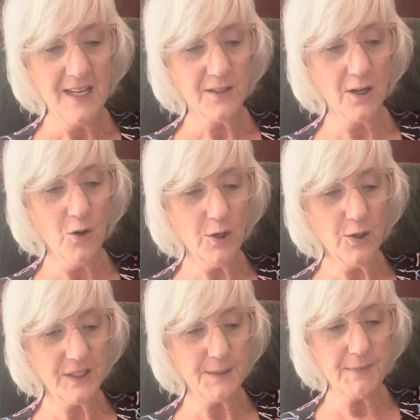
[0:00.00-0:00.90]
The Lord
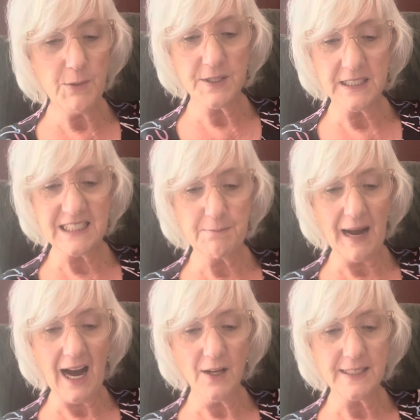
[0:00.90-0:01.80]
looked at me with a
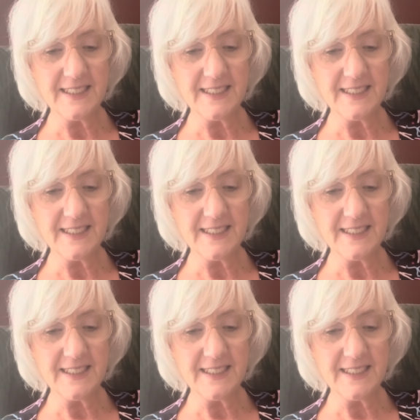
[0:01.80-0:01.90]
smile and